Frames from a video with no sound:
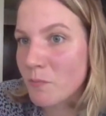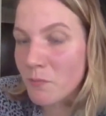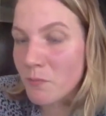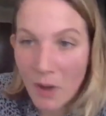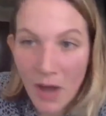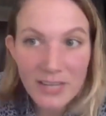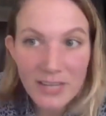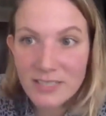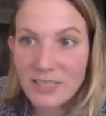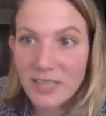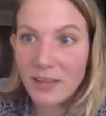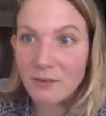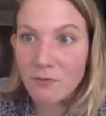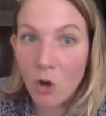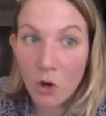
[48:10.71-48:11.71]
bodies
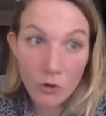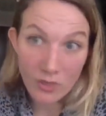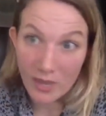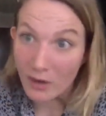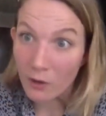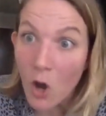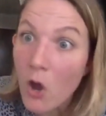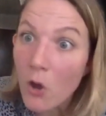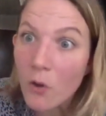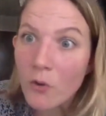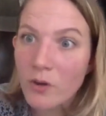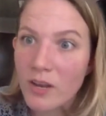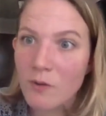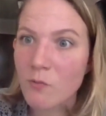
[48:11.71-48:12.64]
that are their own